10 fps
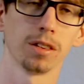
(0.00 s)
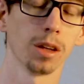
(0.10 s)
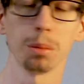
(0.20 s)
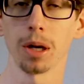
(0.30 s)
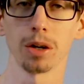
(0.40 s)

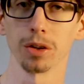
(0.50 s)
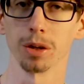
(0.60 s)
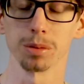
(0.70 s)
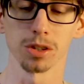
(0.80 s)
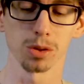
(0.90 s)
the battery
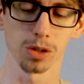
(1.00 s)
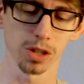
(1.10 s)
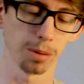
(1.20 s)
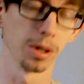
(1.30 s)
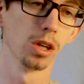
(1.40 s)
grip
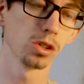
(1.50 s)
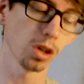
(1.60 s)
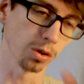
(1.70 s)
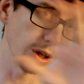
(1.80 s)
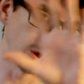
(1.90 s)
situation happened.
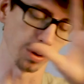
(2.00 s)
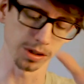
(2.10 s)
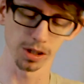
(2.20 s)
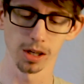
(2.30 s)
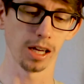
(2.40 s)
So
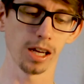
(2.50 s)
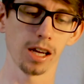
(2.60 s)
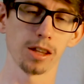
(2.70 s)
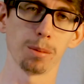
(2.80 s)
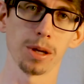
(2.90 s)
anyways,
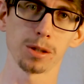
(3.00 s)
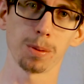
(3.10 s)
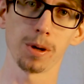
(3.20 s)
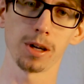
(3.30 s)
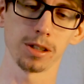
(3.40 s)
and the
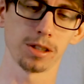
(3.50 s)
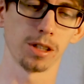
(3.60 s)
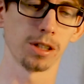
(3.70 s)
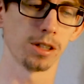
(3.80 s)
best part,